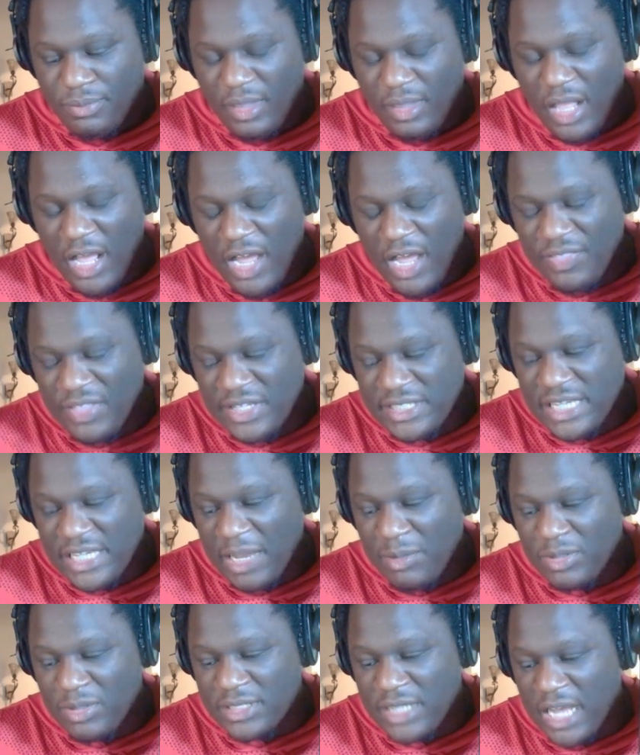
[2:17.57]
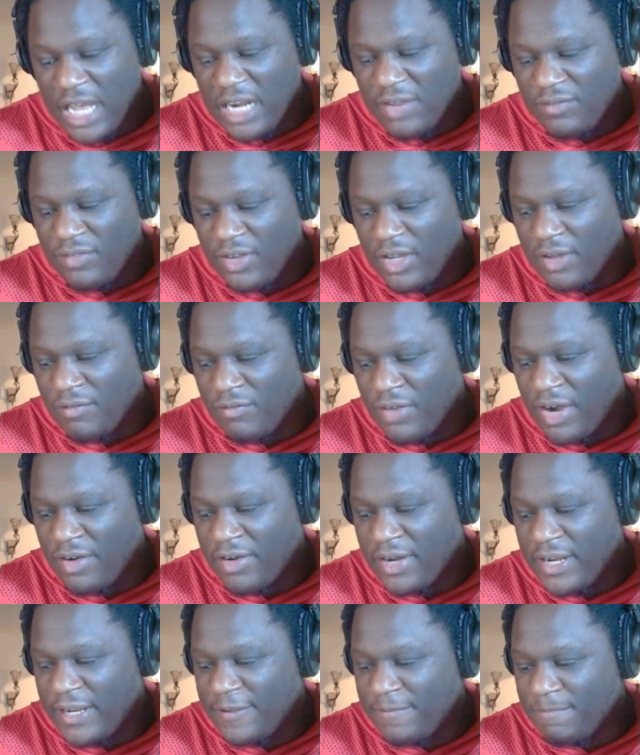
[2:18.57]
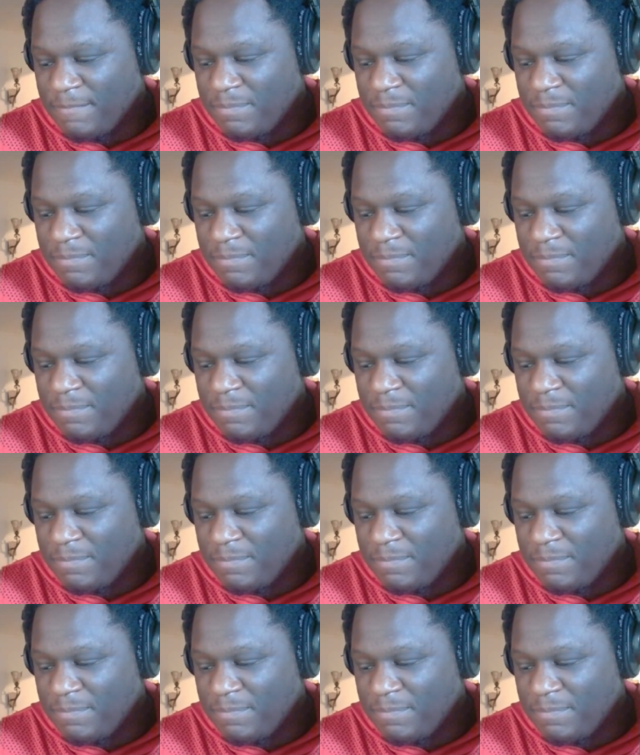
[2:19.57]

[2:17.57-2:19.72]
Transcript: This game was kind of a very